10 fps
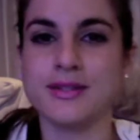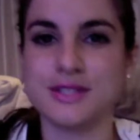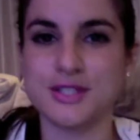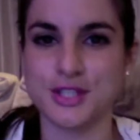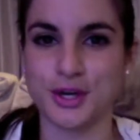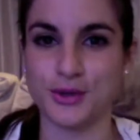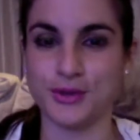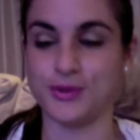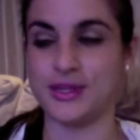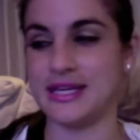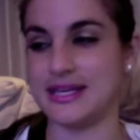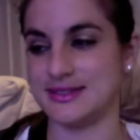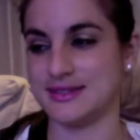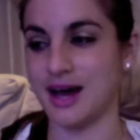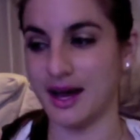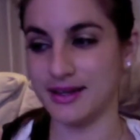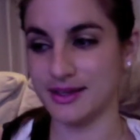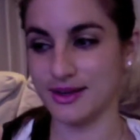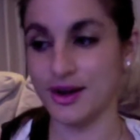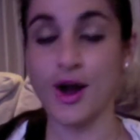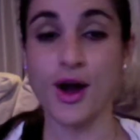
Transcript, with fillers: to show you the entire